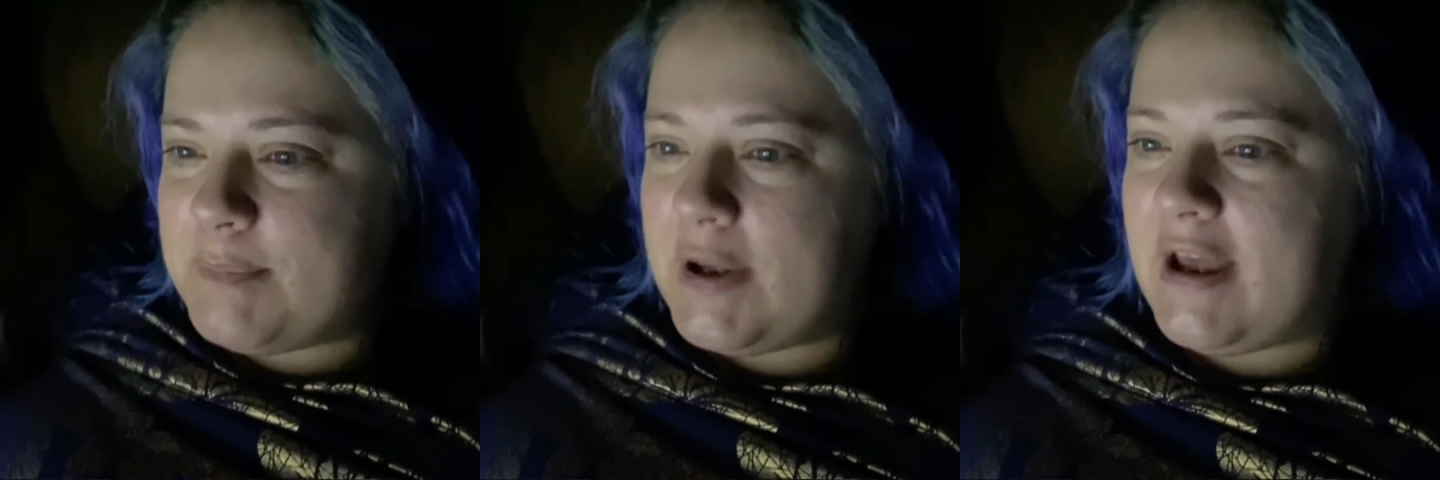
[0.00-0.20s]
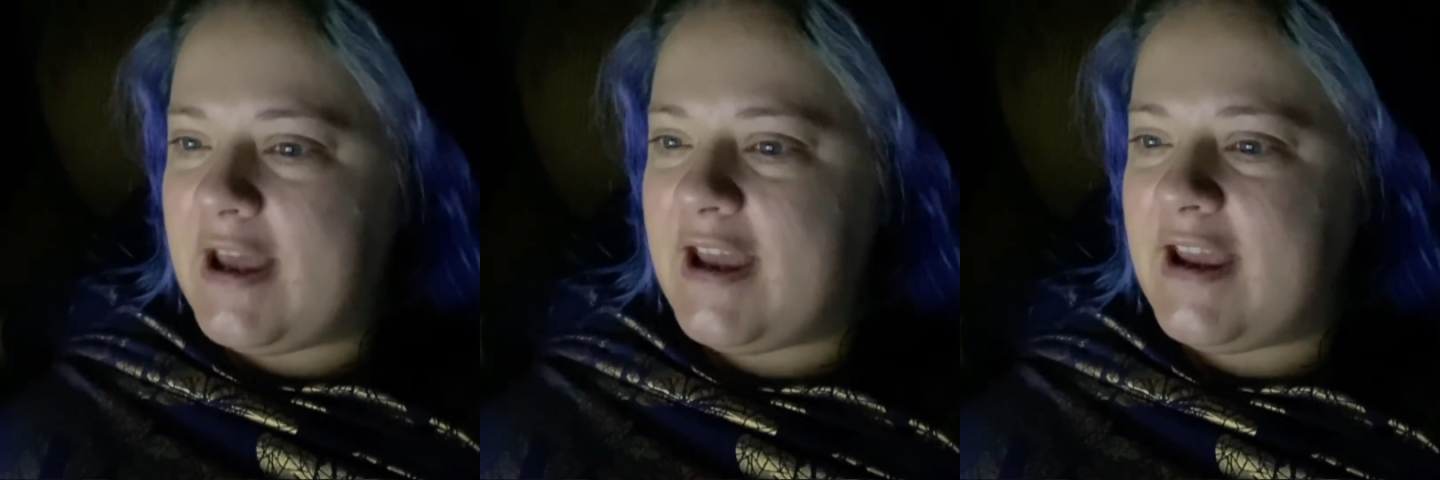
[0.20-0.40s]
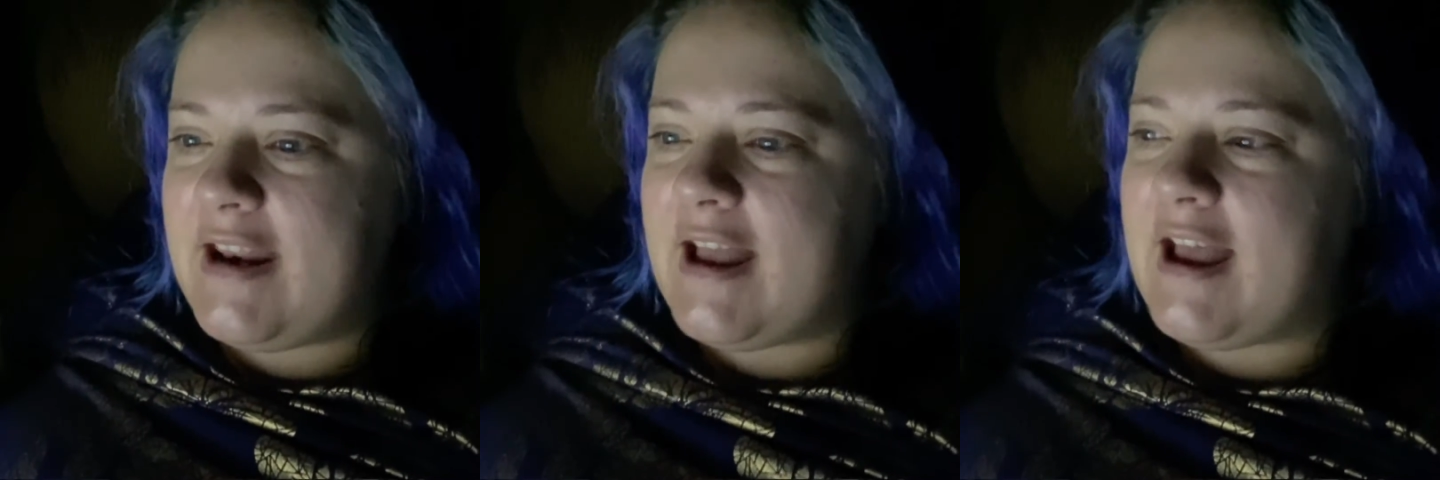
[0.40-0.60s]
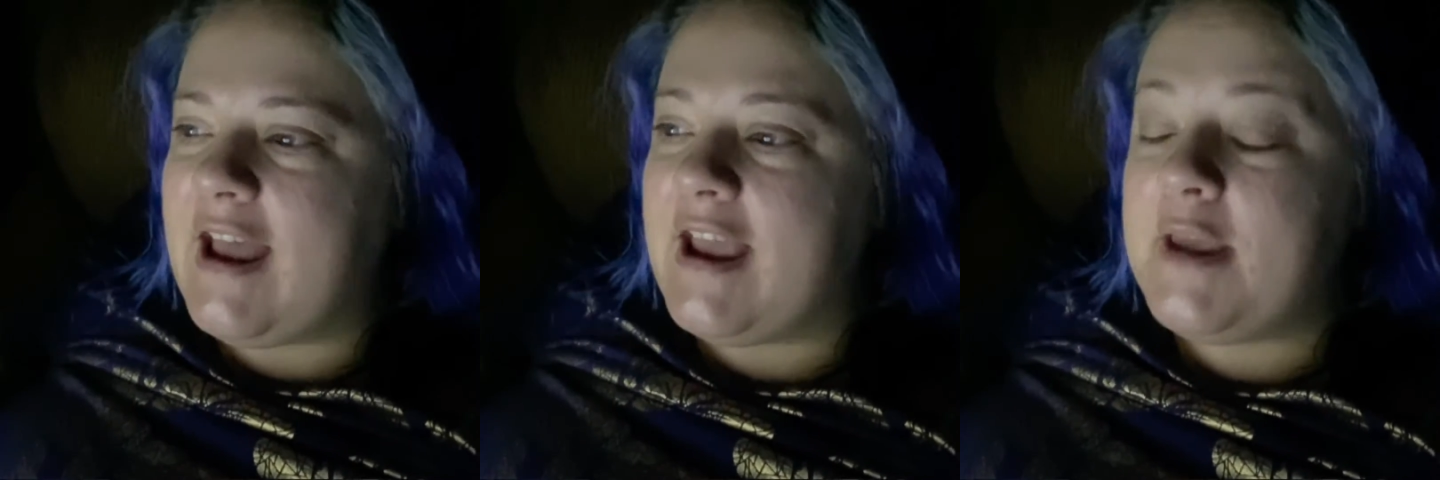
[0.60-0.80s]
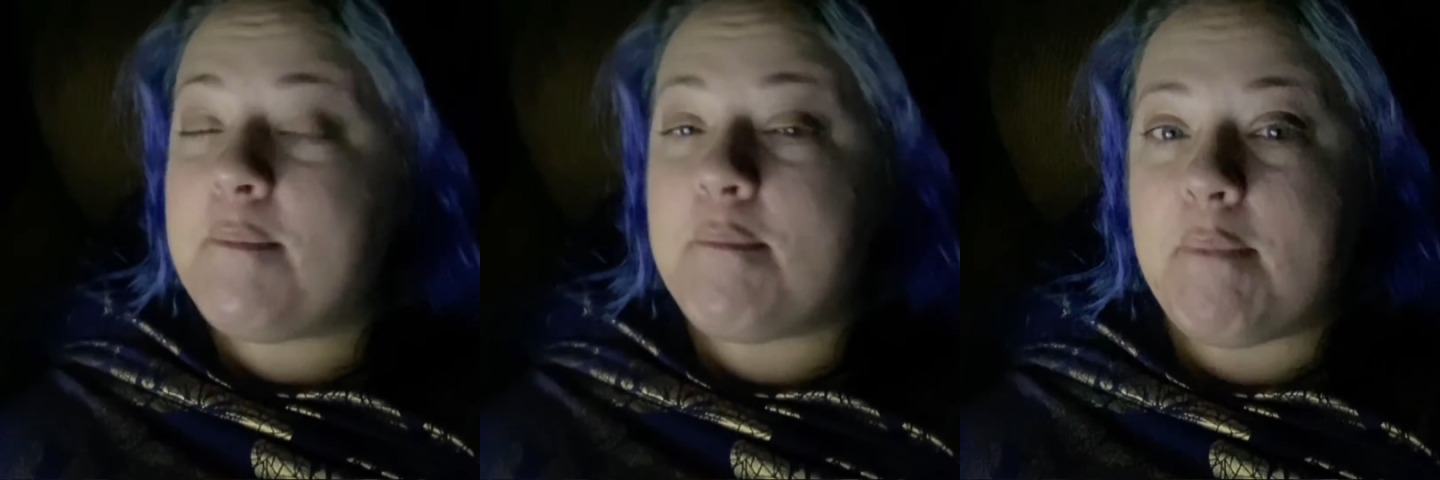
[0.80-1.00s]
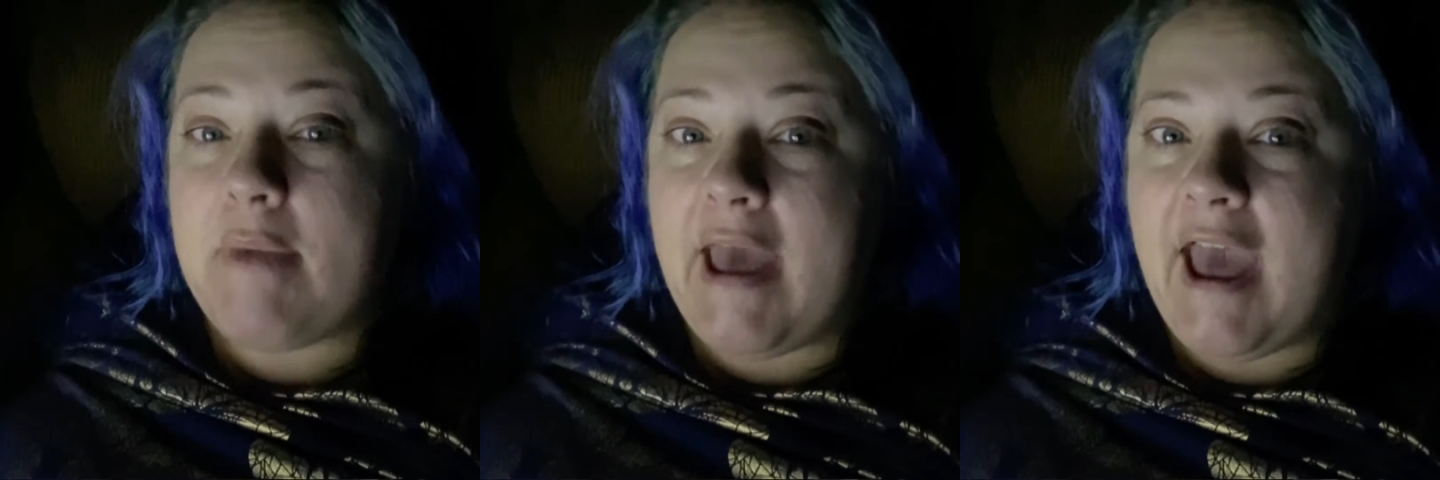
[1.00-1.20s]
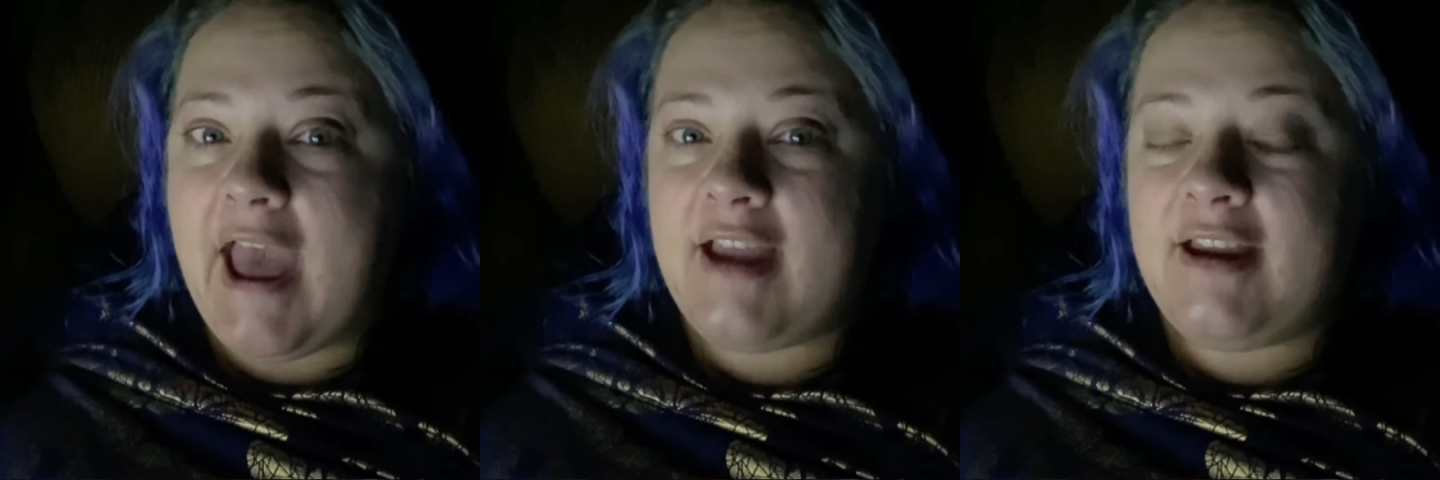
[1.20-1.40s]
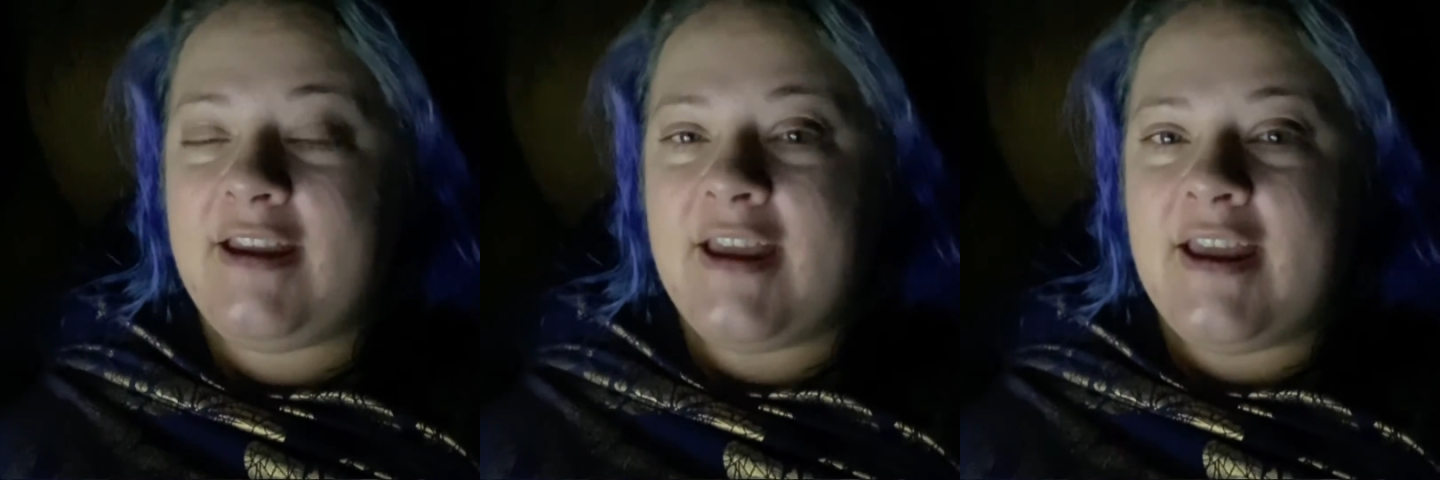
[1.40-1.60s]
but I am
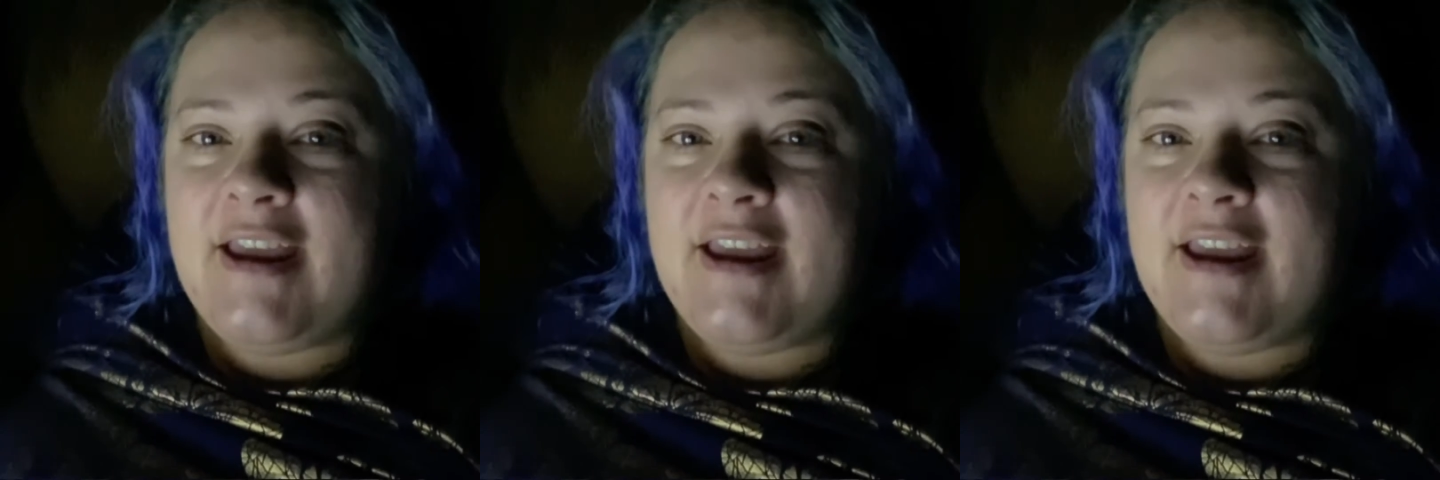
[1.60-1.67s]
back